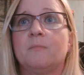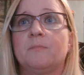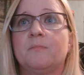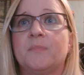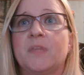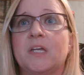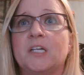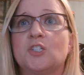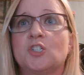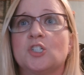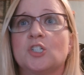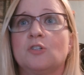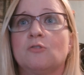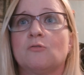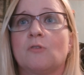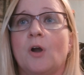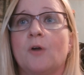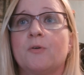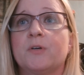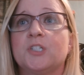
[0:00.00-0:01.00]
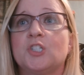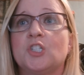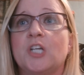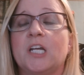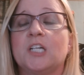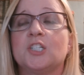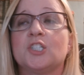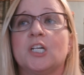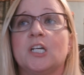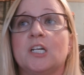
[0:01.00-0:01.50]
They should grow and
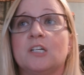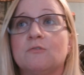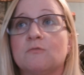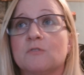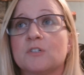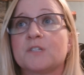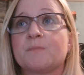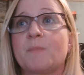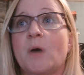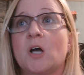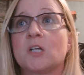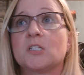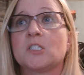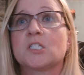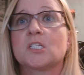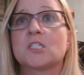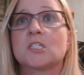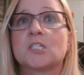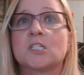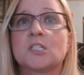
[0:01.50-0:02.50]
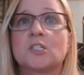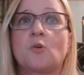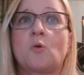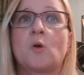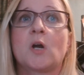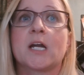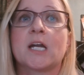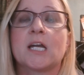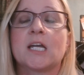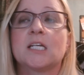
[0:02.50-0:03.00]
change in response to the
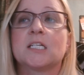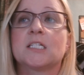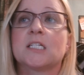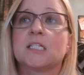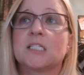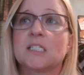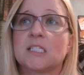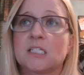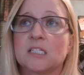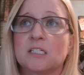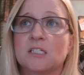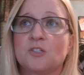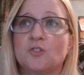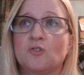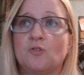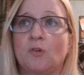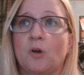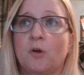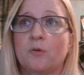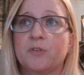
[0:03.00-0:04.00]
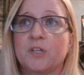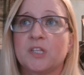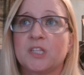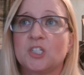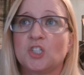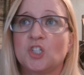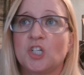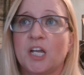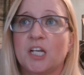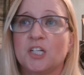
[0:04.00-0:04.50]
story. Does the growth and
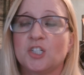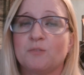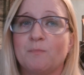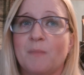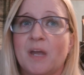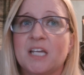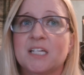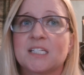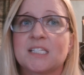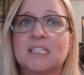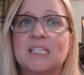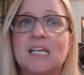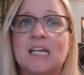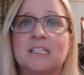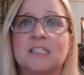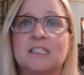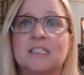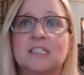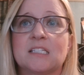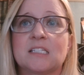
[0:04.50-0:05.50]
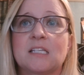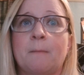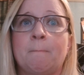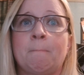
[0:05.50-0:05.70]
the change make sense?